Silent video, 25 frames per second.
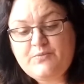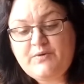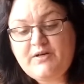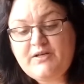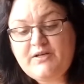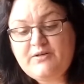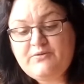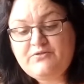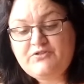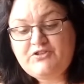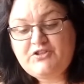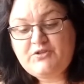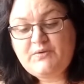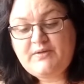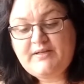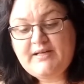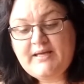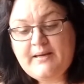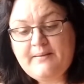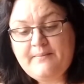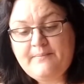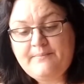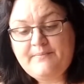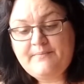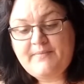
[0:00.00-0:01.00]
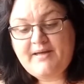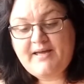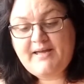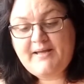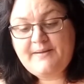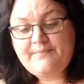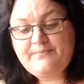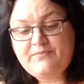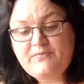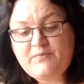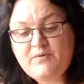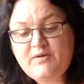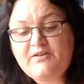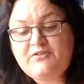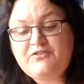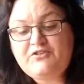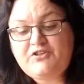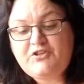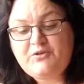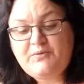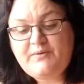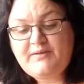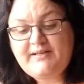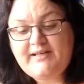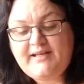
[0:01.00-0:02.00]
When I was doing that, mate, when I was
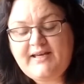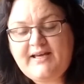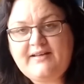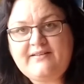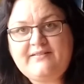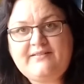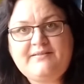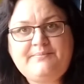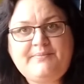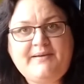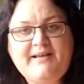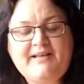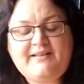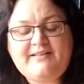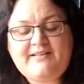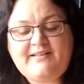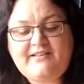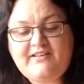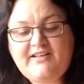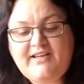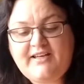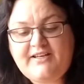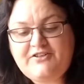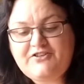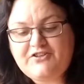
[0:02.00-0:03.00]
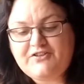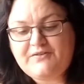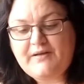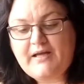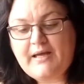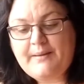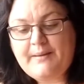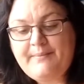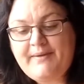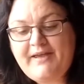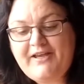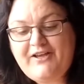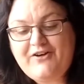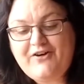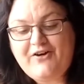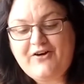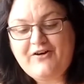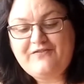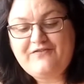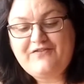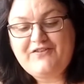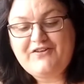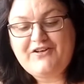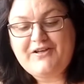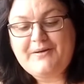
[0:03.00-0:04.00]
doing that for his education, a maker
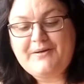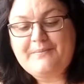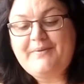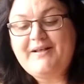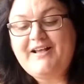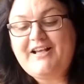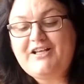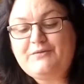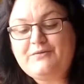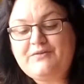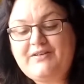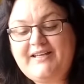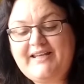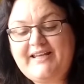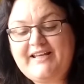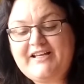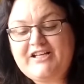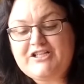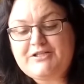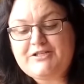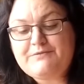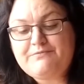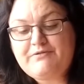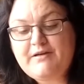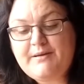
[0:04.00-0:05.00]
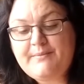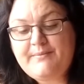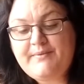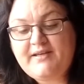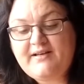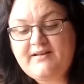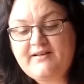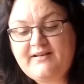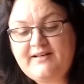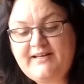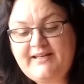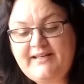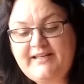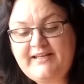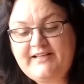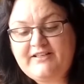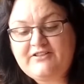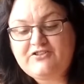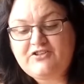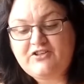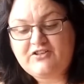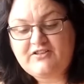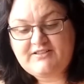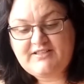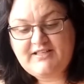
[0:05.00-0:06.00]
offered a place with the English Premier League
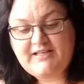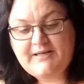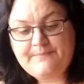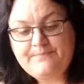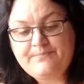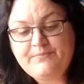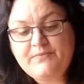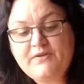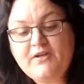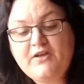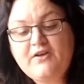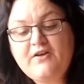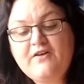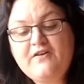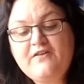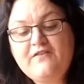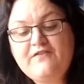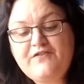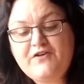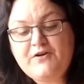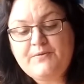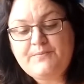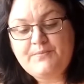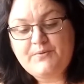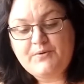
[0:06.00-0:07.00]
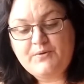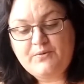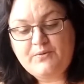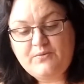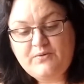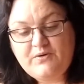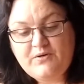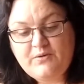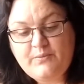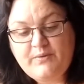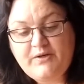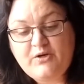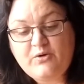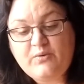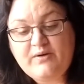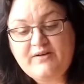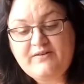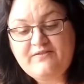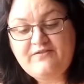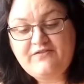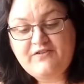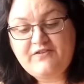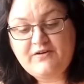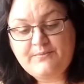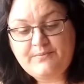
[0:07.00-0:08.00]
soccer team. Football, we call it
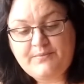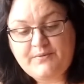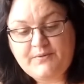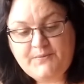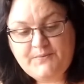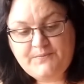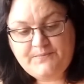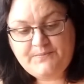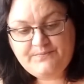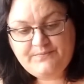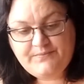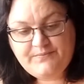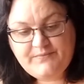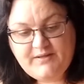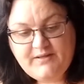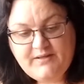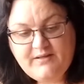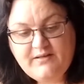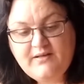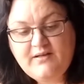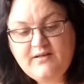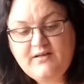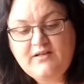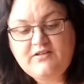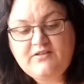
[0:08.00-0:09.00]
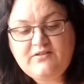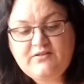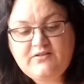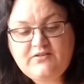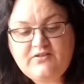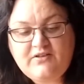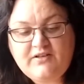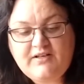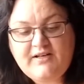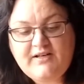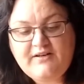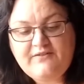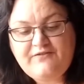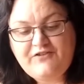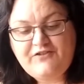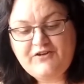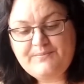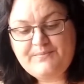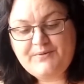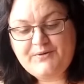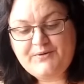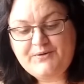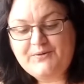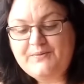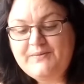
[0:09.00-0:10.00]
football. Soccer,
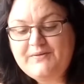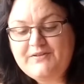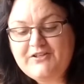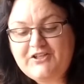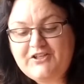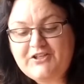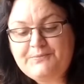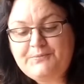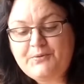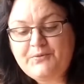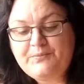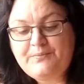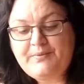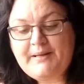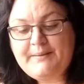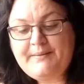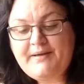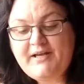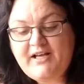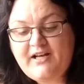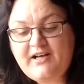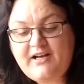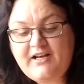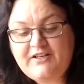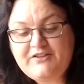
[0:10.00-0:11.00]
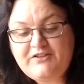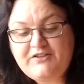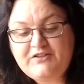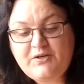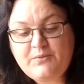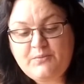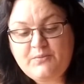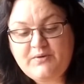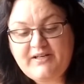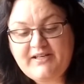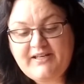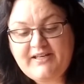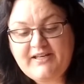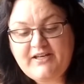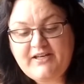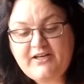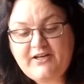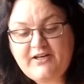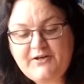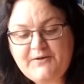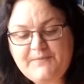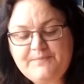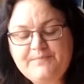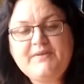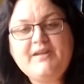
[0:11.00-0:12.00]
football, the sport play by guys who don't want to get hurt.